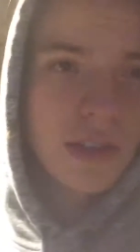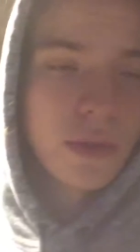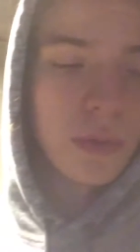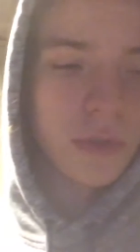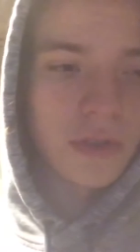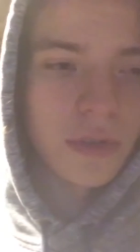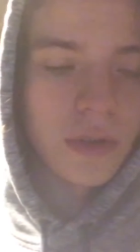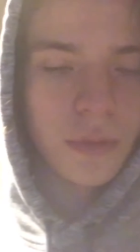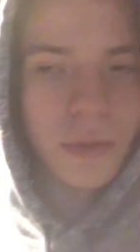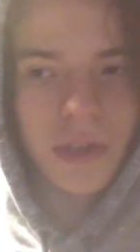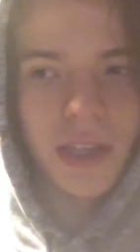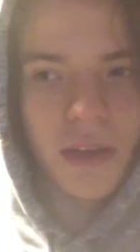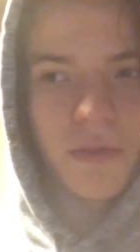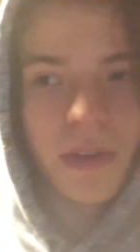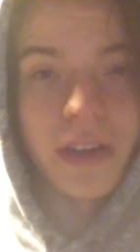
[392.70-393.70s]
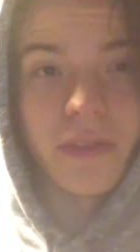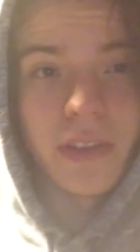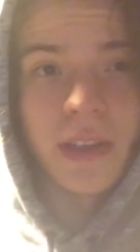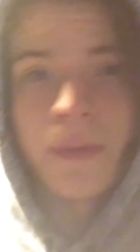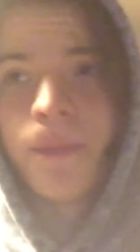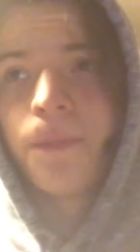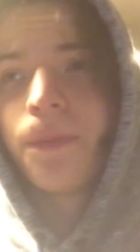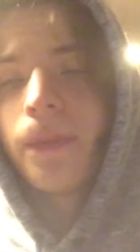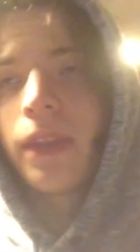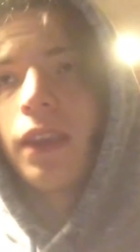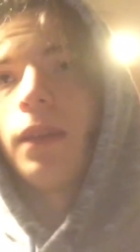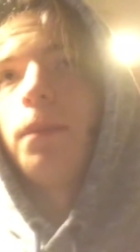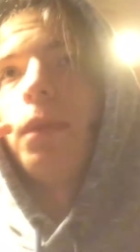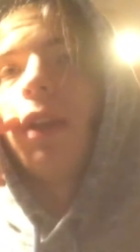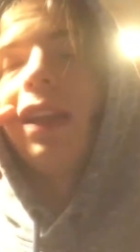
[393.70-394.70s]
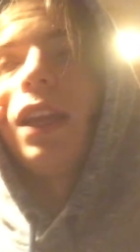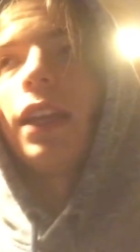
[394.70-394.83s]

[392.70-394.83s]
sauce, so I don't want to get rid of it. But